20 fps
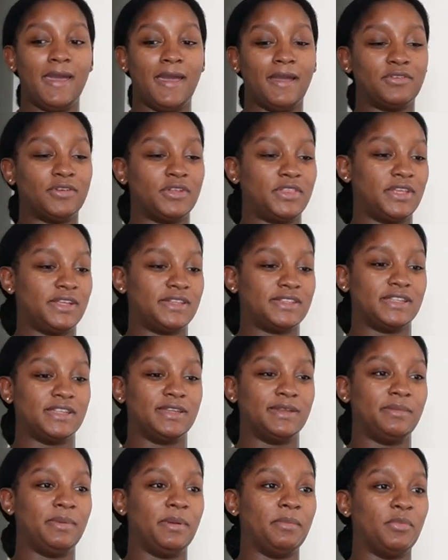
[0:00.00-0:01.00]
everything's a
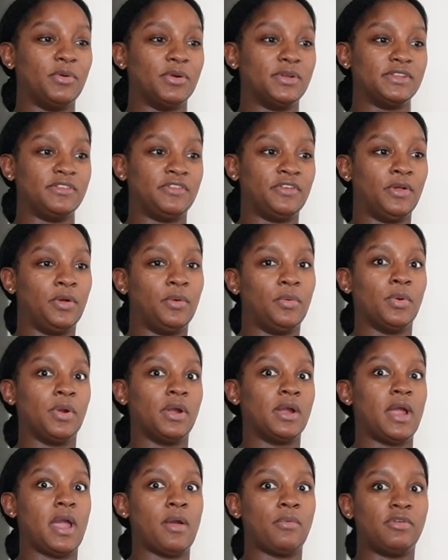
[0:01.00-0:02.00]
little bit more difficult,
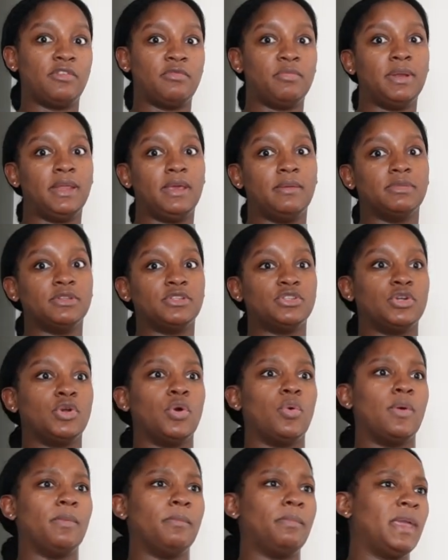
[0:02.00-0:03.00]
where I would have been able to
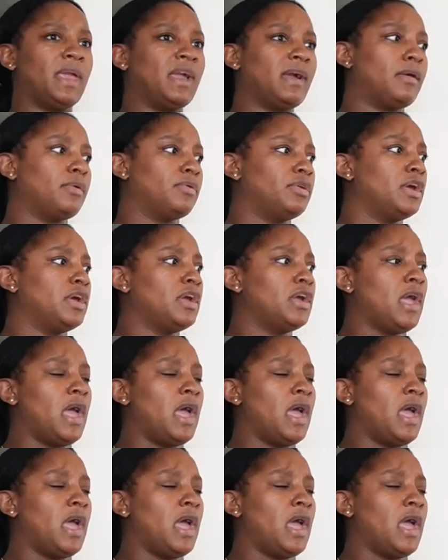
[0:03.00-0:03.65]
go and pick out